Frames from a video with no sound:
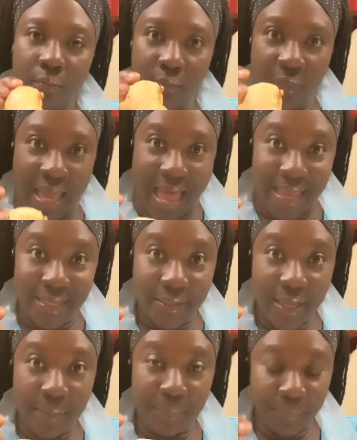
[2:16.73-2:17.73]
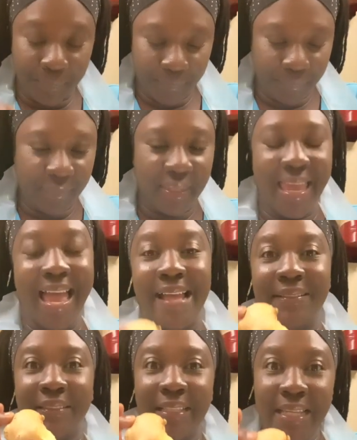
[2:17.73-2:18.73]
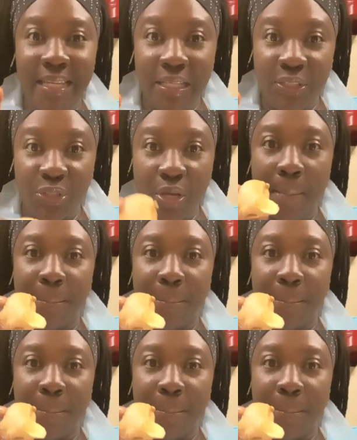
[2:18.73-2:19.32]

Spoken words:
the item and each